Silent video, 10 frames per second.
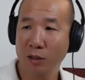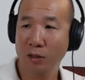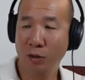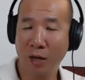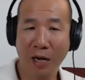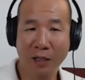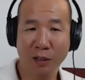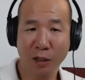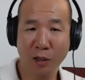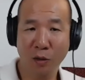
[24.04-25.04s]
to
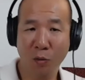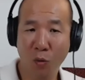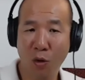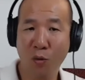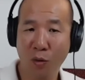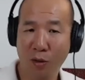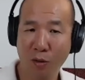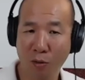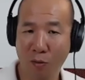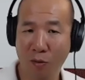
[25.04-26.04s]
actually work with
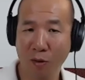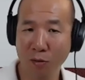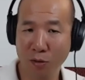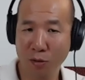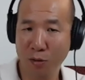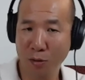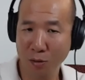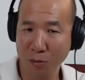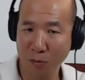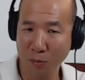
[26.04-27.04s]
you. Those are
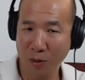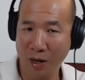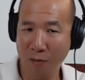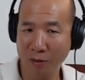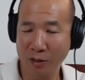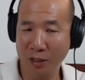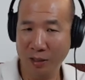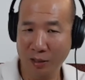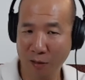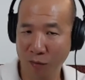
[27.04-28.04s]
two, I would say,
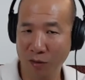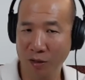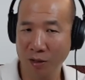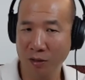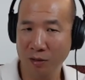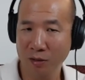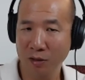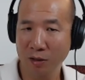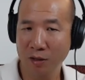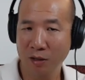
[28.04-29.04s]
different things.
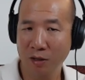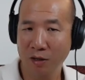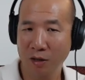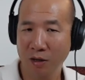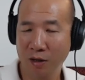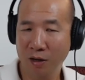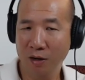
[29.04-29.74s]
A